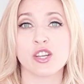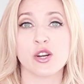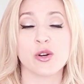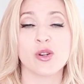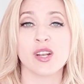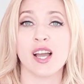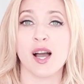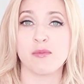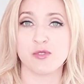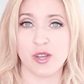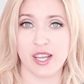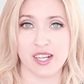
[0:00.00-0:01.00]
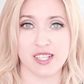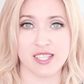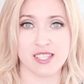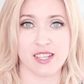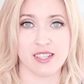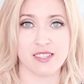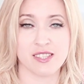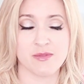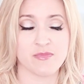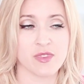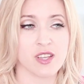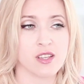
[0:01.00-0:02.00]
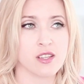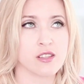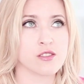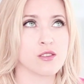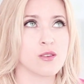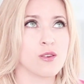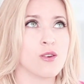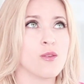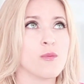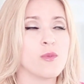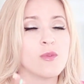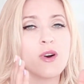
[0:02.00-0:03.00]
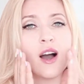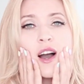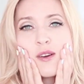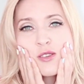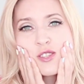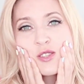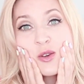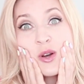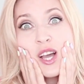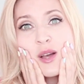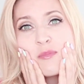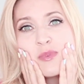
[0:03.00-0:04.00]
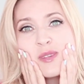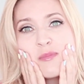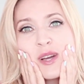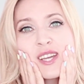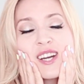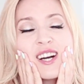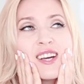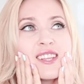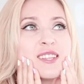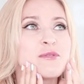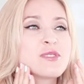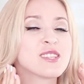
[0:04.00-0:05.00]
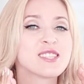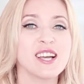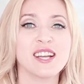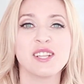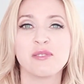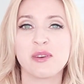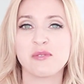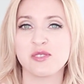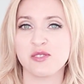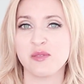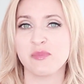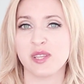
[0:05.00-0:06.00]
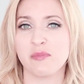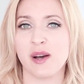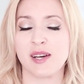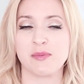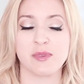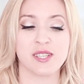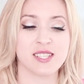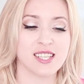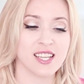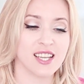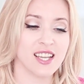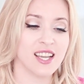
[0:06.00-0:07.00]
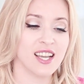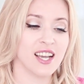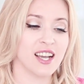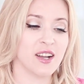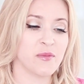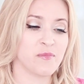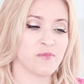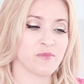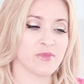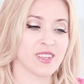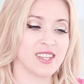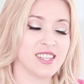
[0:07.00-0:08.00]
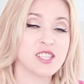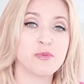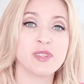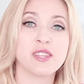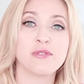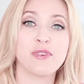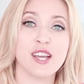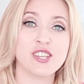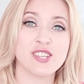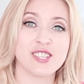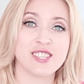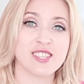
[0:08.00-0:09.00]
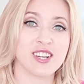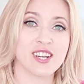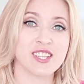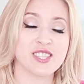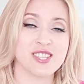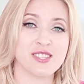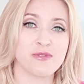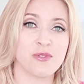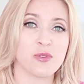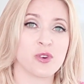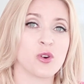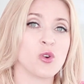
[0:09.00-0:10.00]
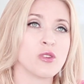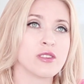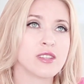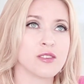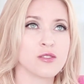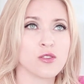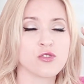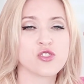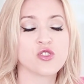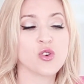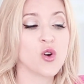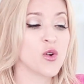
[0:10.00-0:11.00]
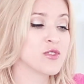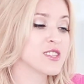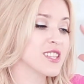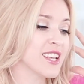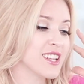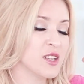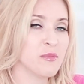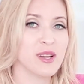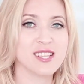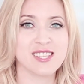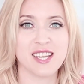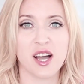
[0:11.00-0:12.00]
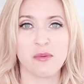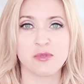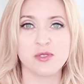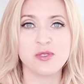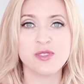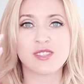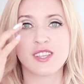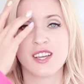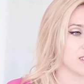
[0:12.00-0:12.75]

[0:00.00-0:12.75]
curly abdo hairstyles. So I was so happy, my god, it was exactly what I was dreaming about, because that's when the fashion started for all the, you know, soft, slightly messy abdos,